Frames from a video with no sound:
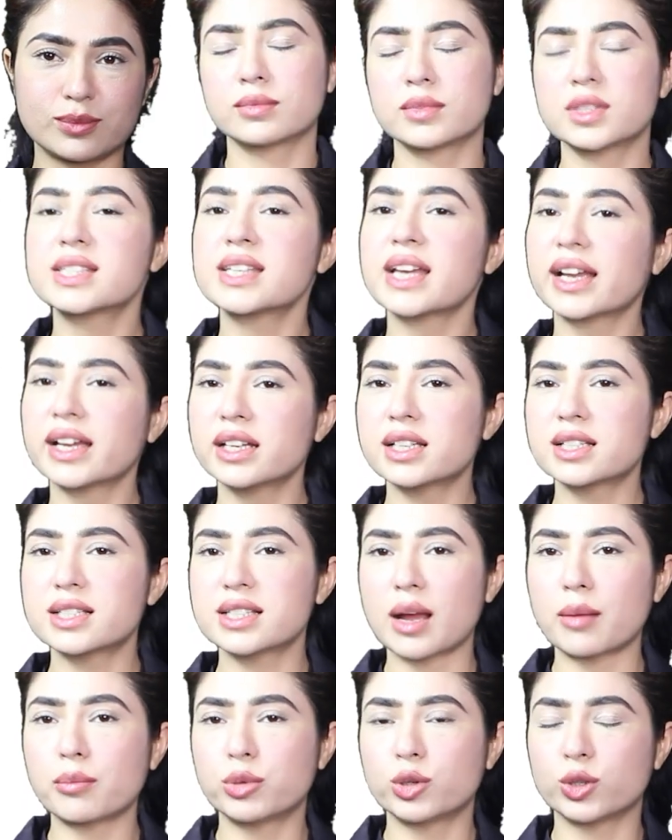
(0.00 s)
The second
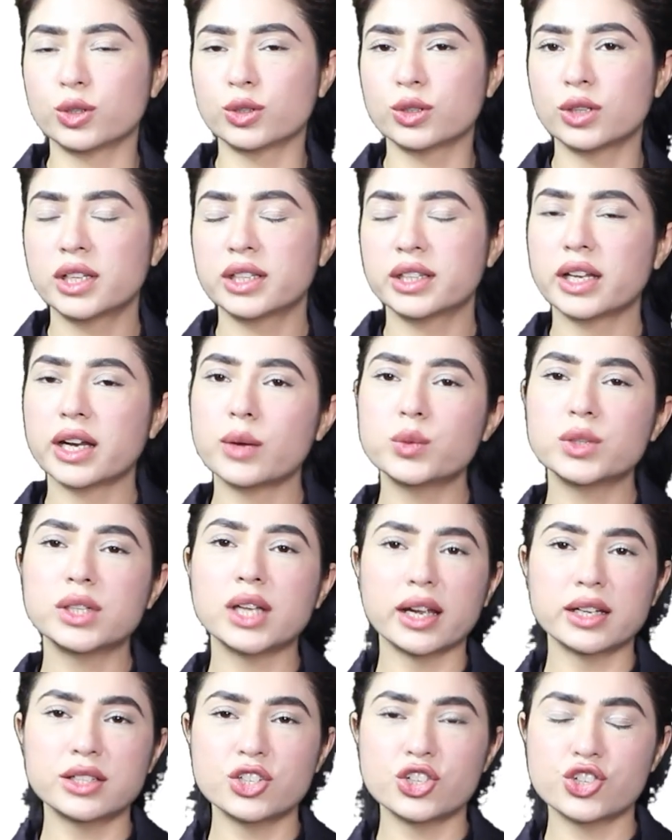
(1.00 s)
example that I would
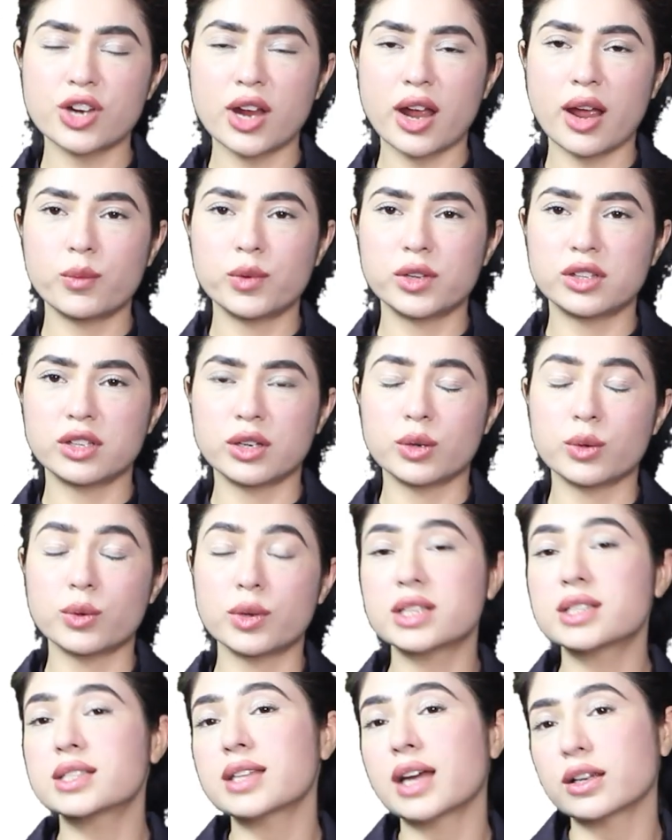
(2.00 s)
like to share with you
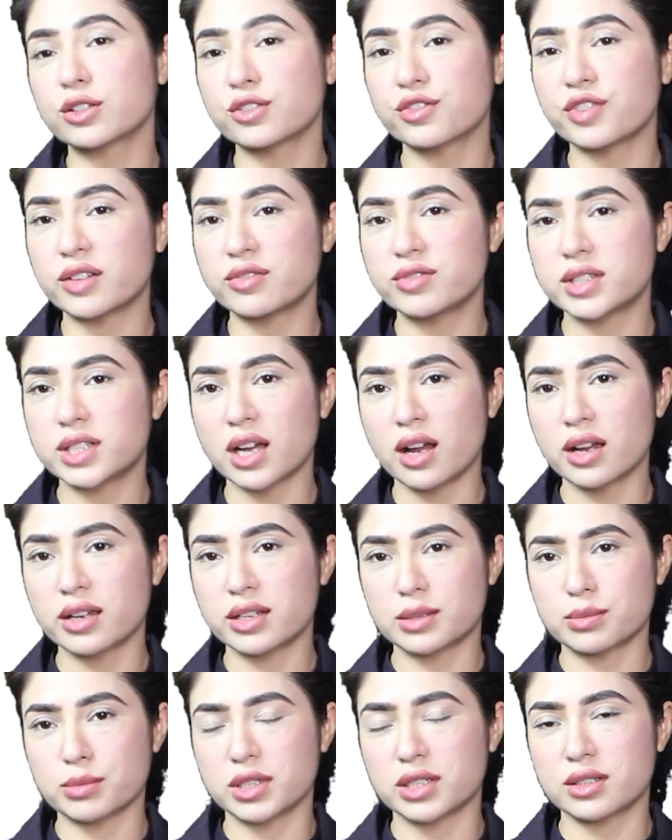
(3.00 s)
is that of
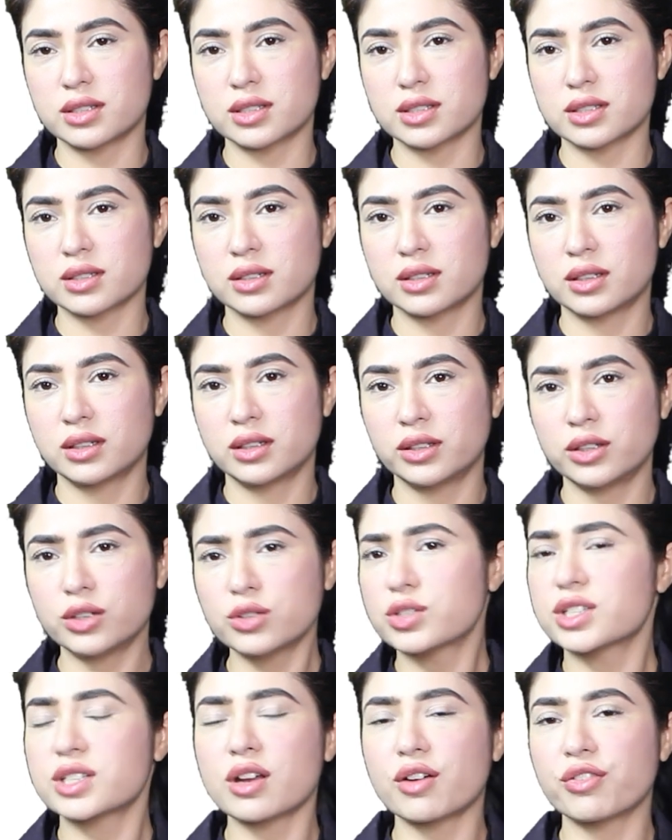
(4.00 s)
advertisements.
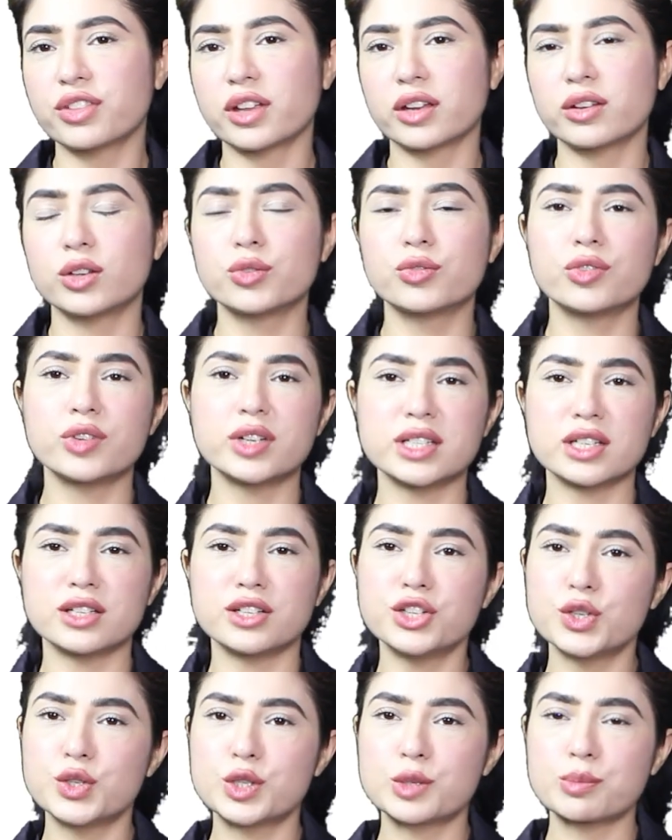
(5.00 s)
Stuff that you read in
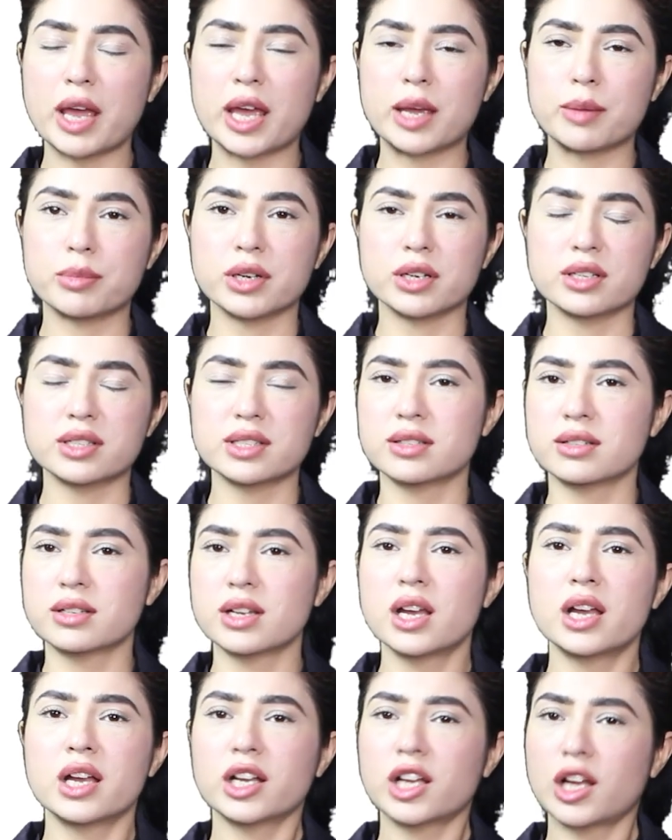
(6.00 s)
newspapers and
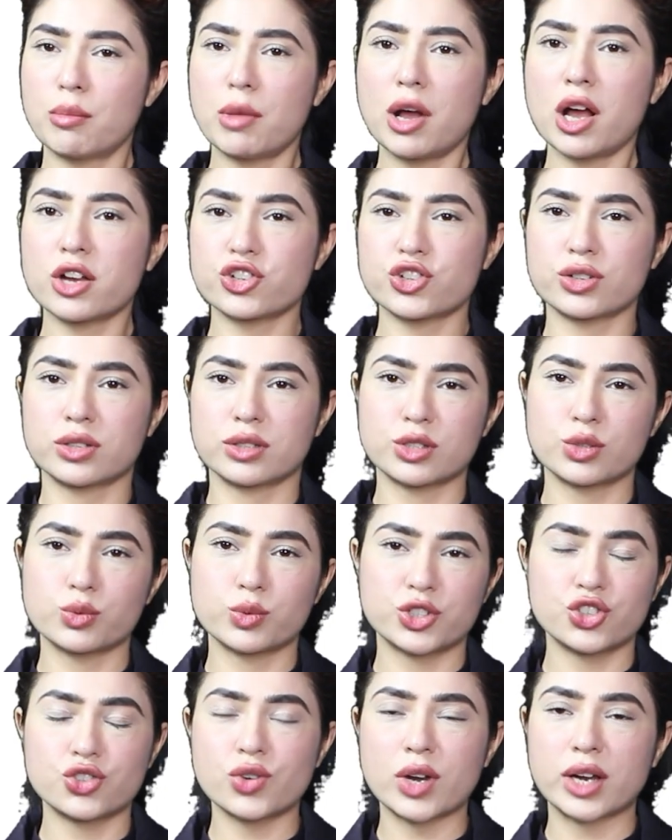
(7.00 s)
commercials
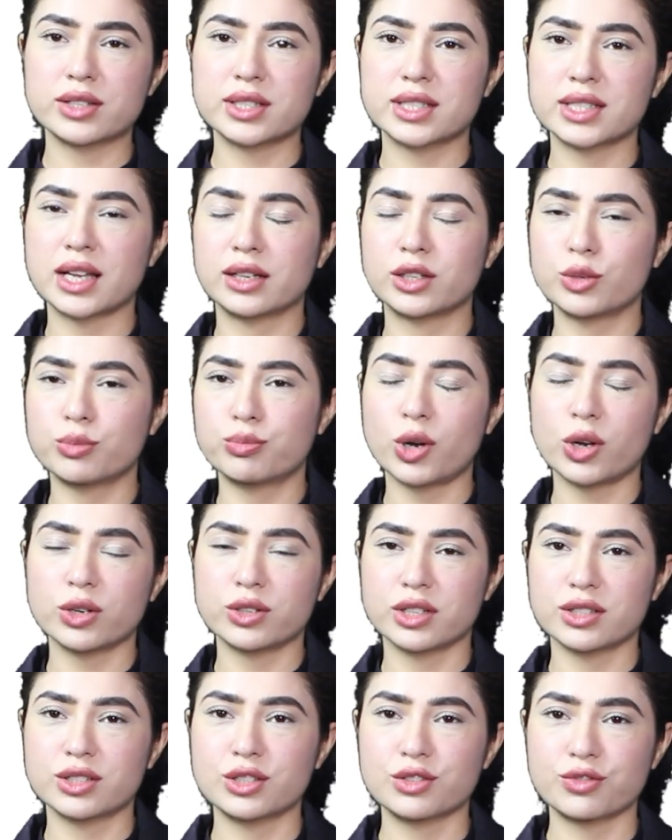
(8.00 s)
which try to sell you
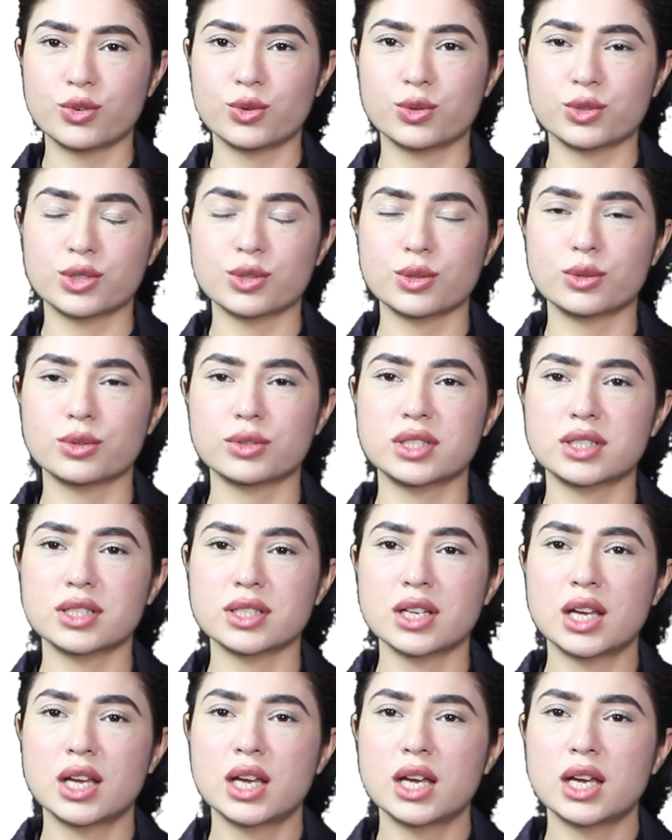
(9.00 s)
products of all
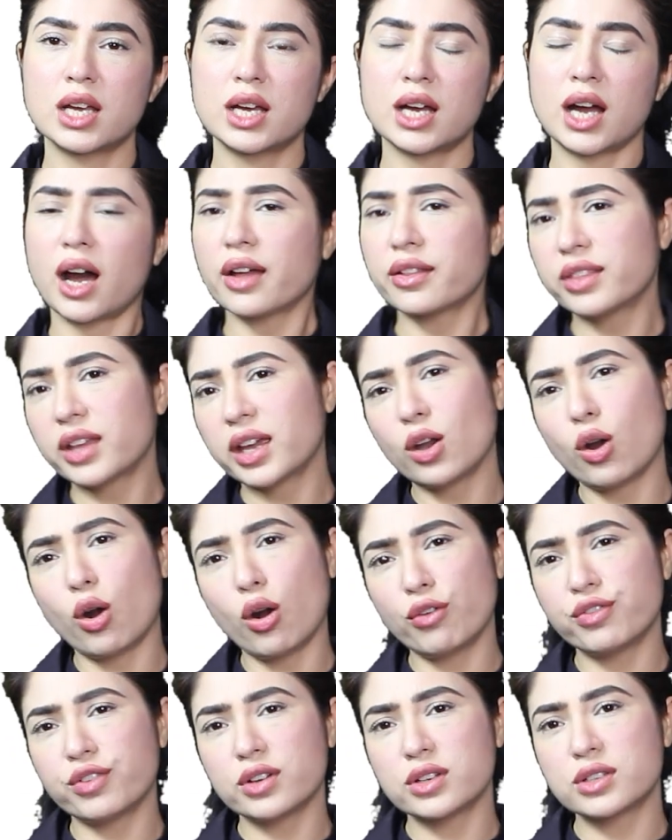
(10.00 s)
sorts. Are they
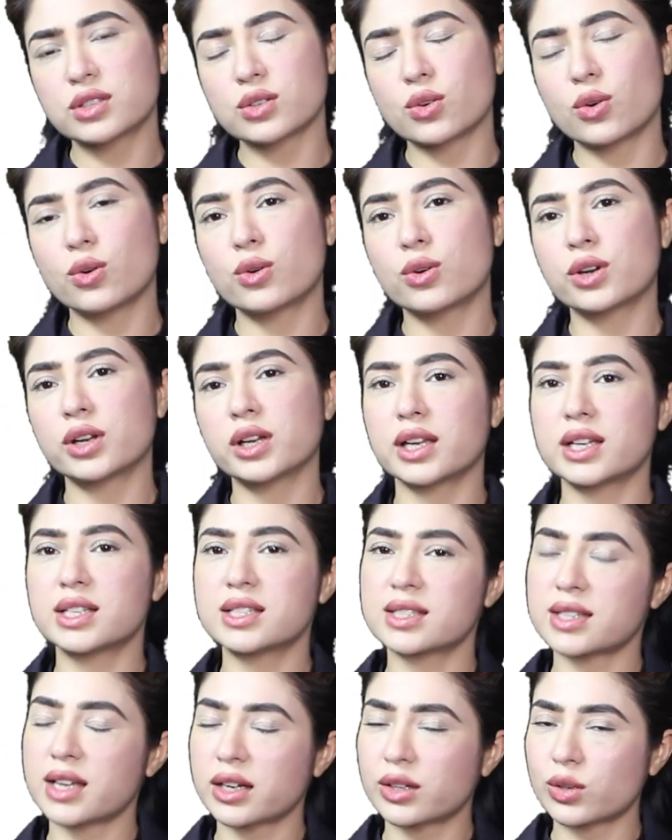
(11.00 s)
offers or
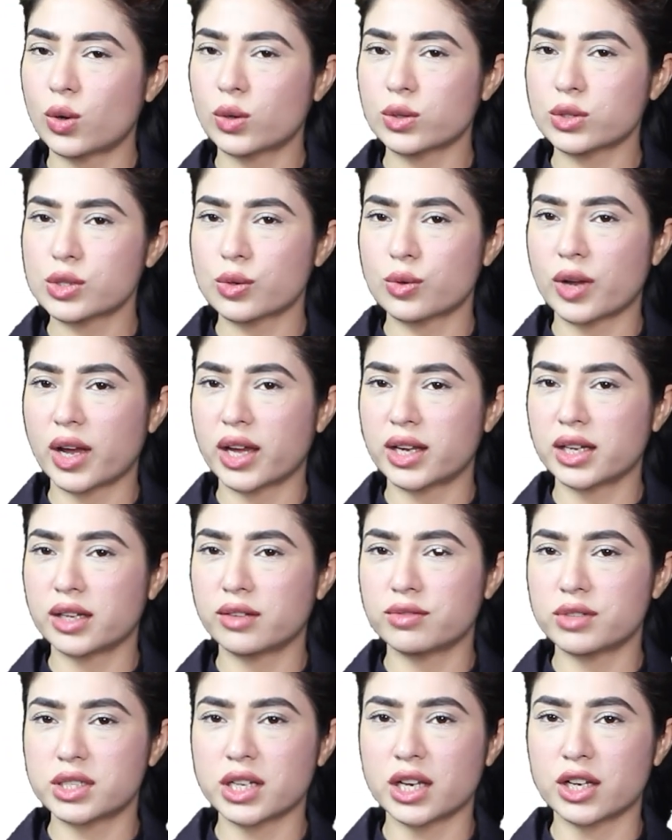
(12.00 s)
is that also an
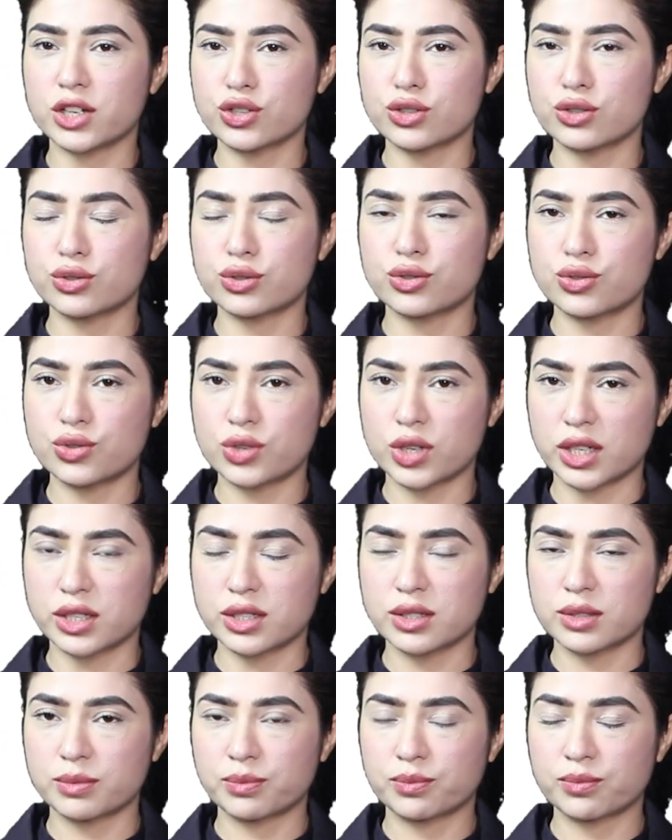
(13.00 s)
invitation to
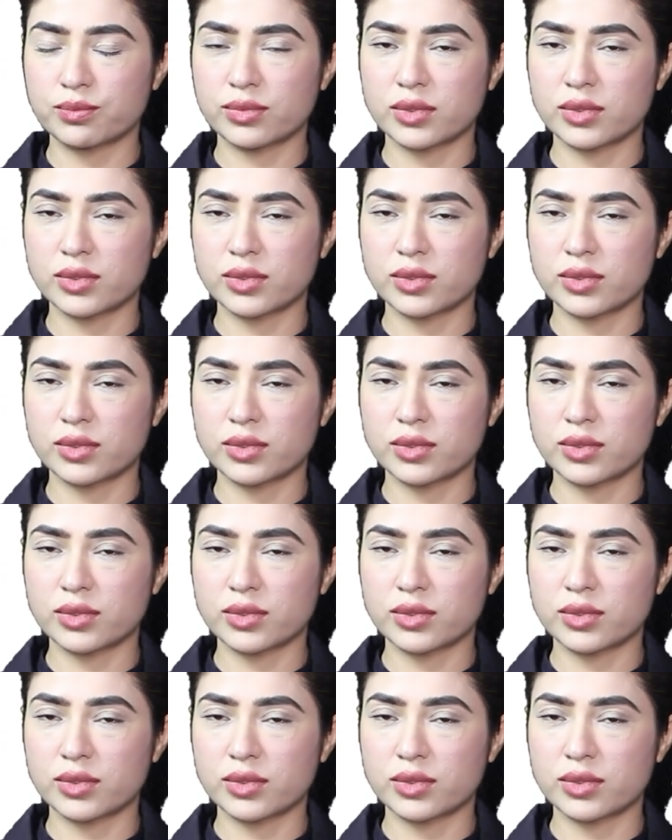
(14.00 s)
treat?